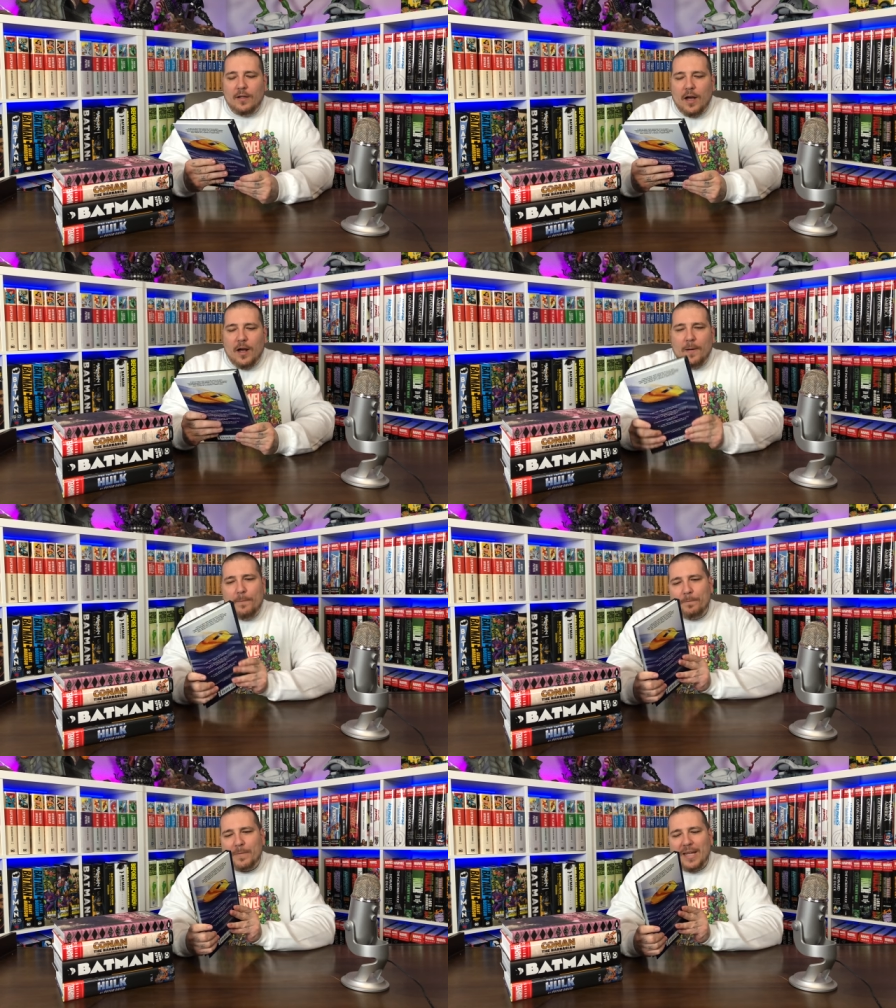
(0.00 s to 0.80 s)

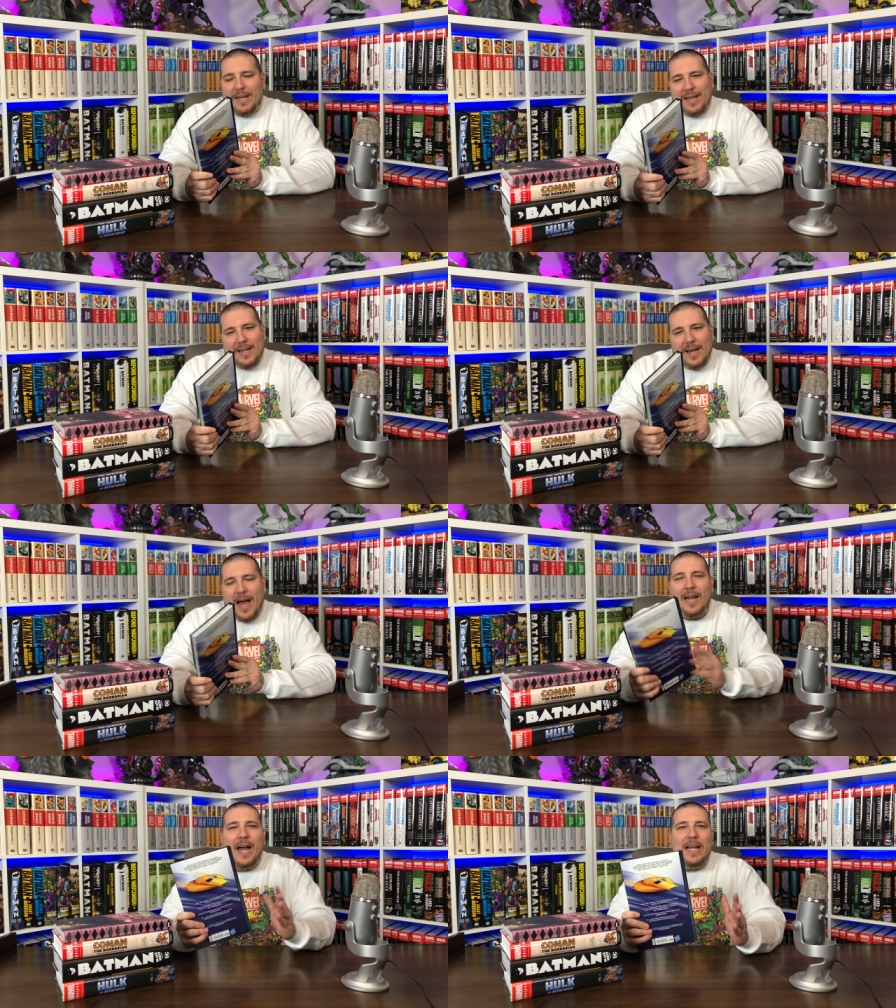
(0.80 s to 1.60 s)
Um, it,
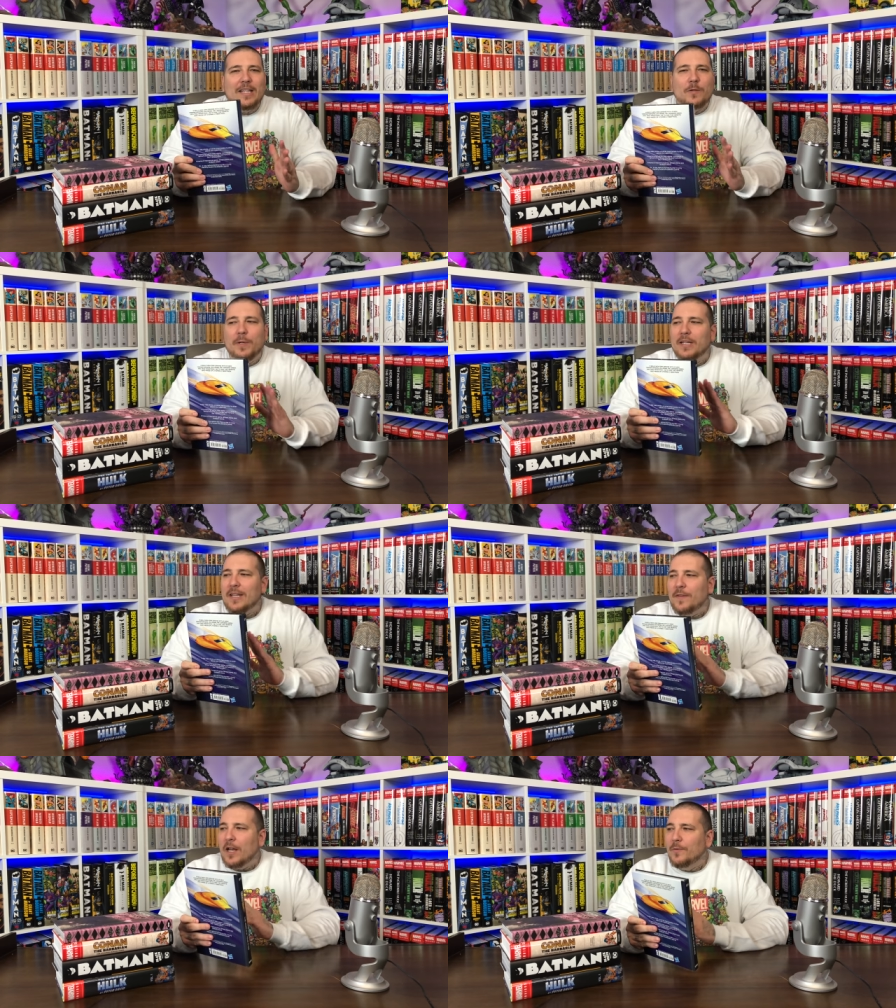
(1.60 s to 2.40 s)
I got this because
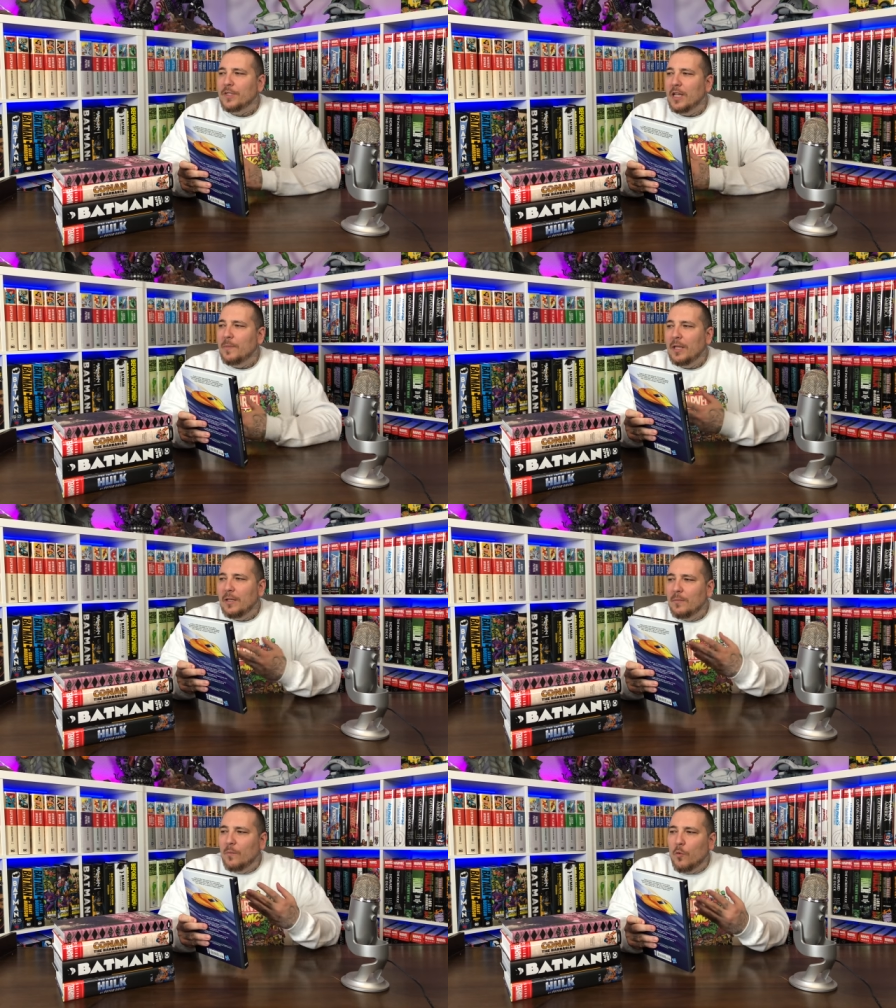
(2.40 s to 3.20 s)
I thought it was going to
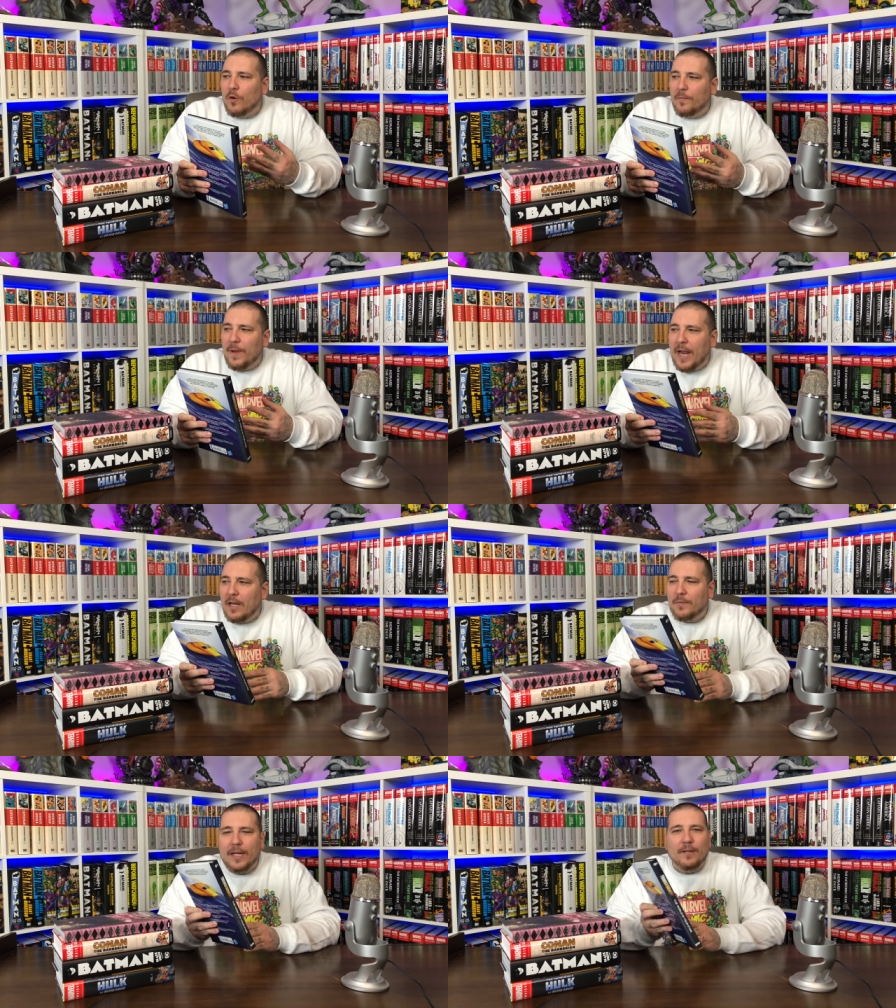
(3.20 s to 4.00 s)
be more in vain
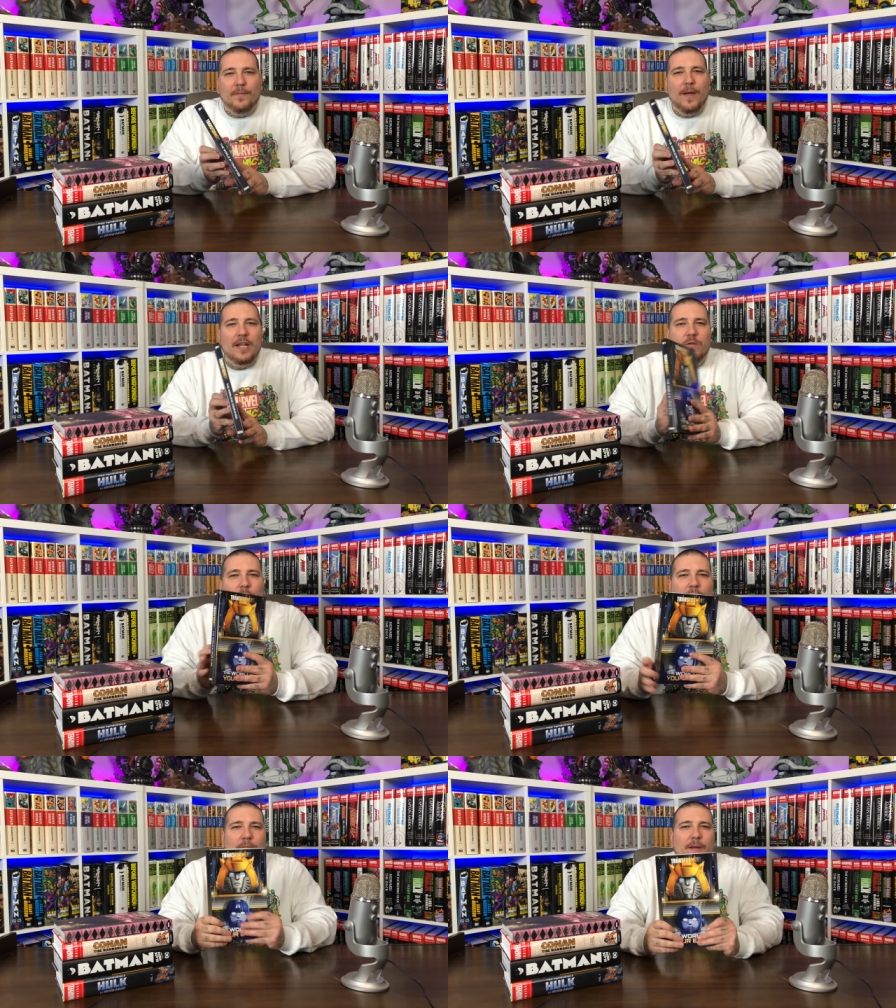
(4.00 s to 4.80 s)
of like the Phase
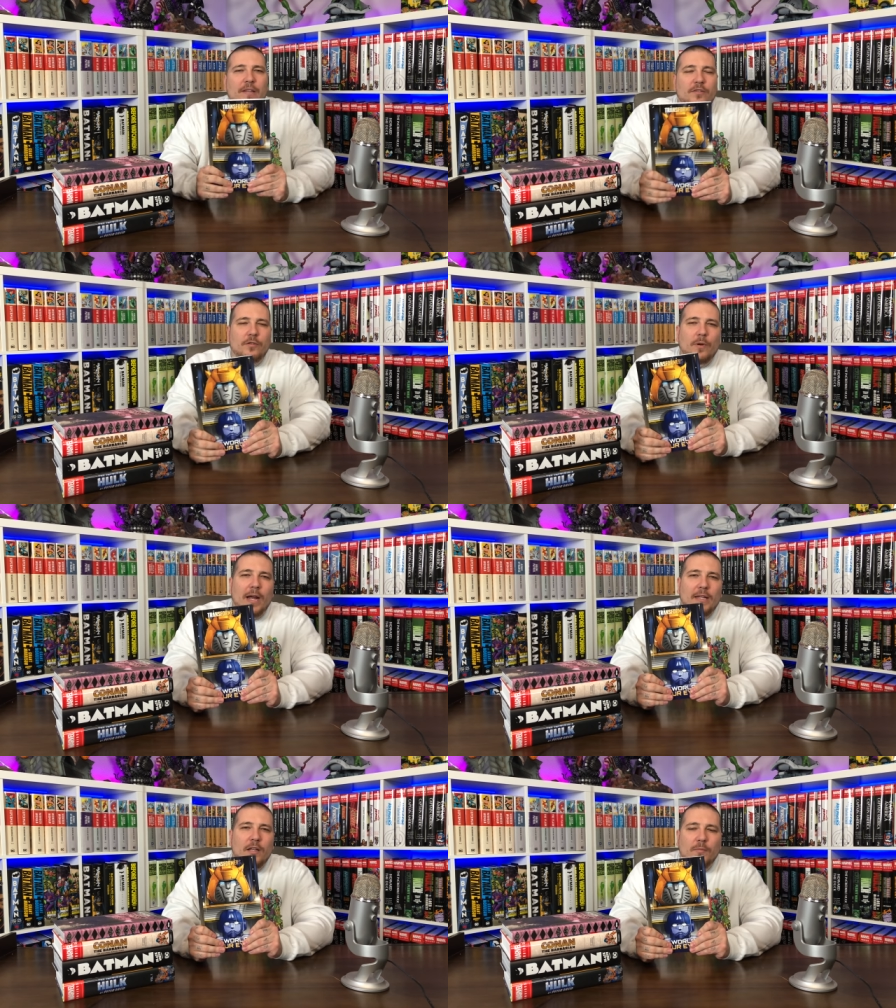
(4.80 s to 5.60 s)
1 and Phase 2
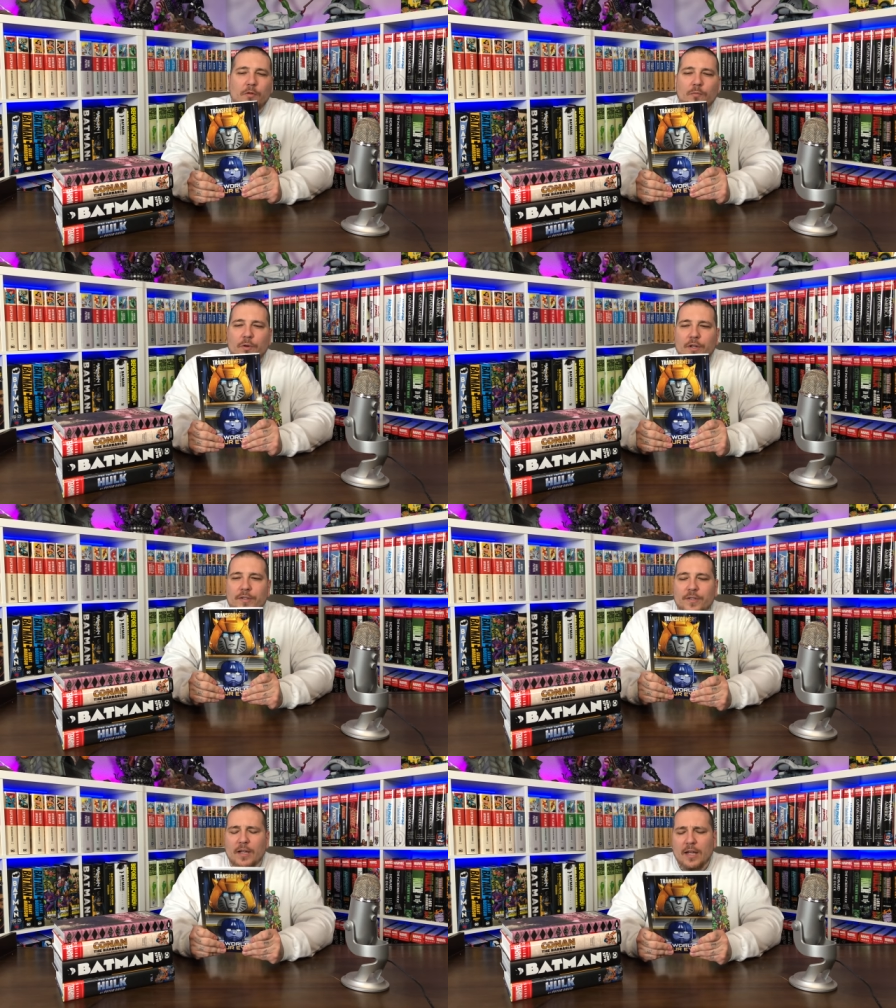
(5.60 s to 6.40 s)
IDW
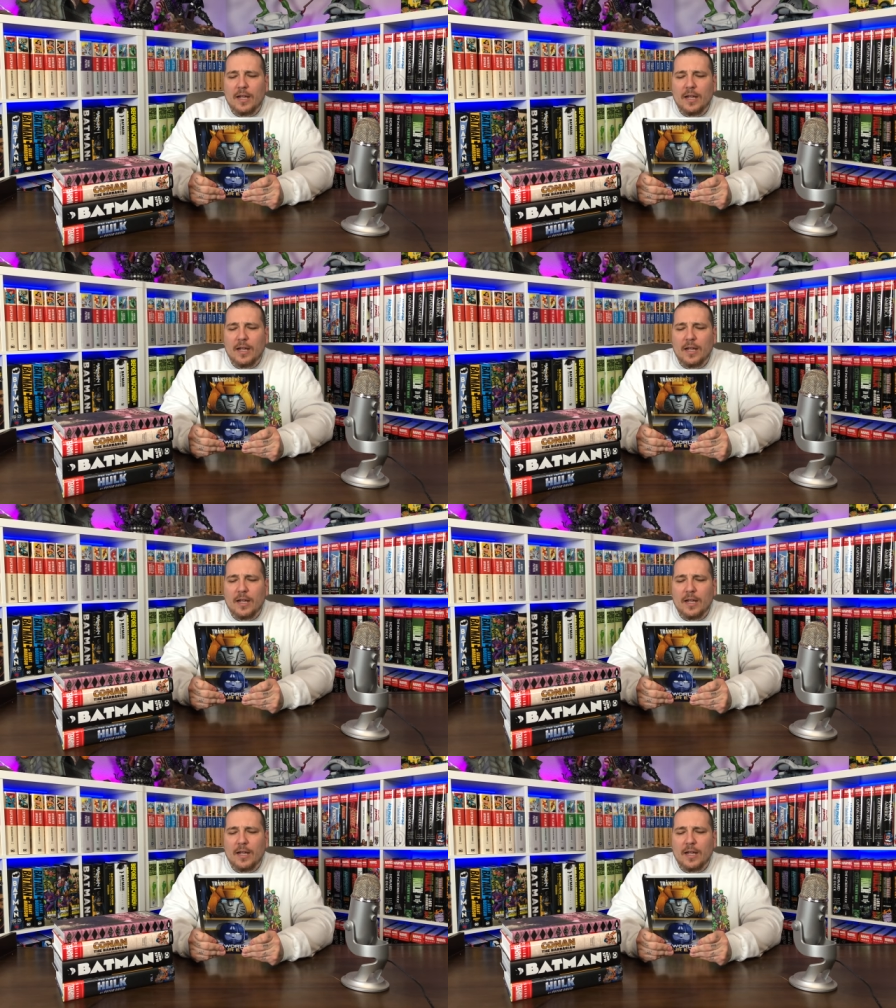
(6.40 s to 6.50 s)
books.